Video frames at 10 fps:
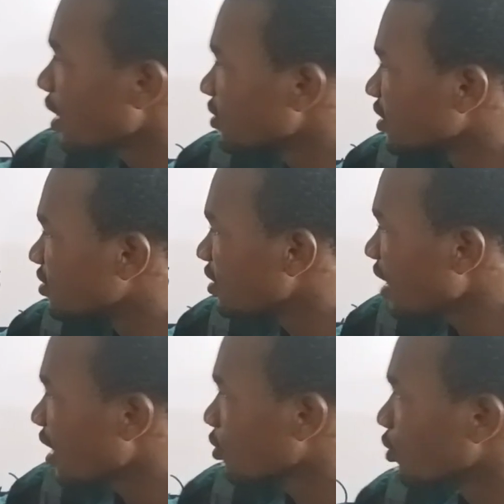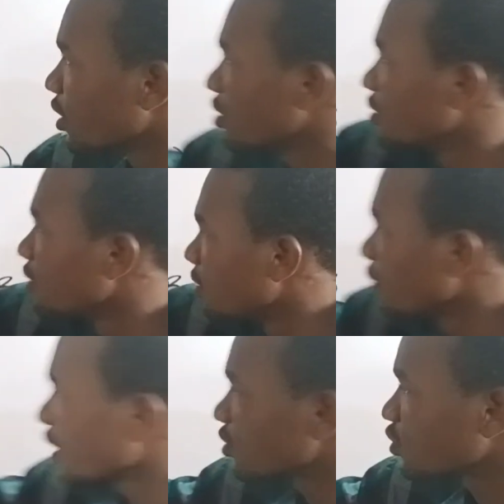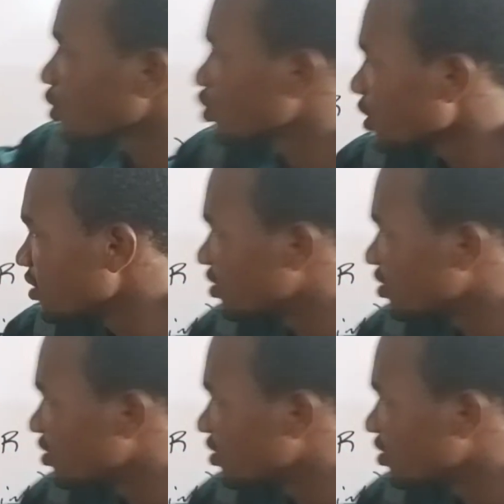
there is a z angle here. Look at the structure, a